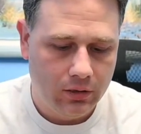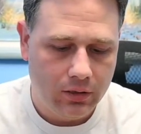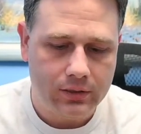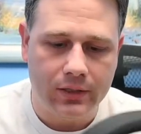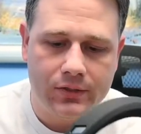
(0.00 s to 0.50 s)

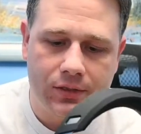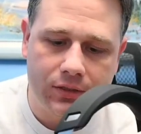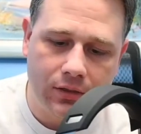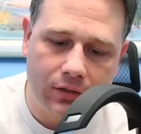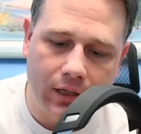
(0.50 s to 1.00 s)
Because on the
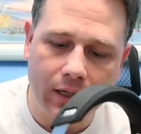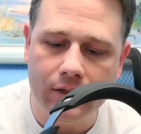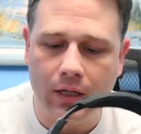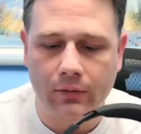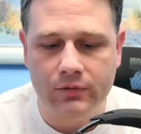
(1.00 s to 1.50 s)

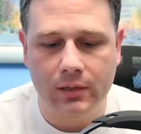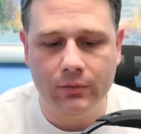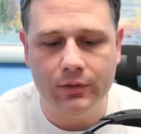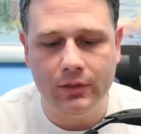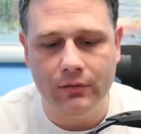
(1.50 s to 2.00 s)
600, I was
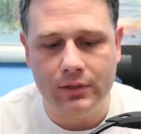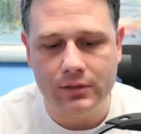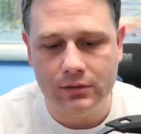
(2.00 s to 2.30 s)
able to notice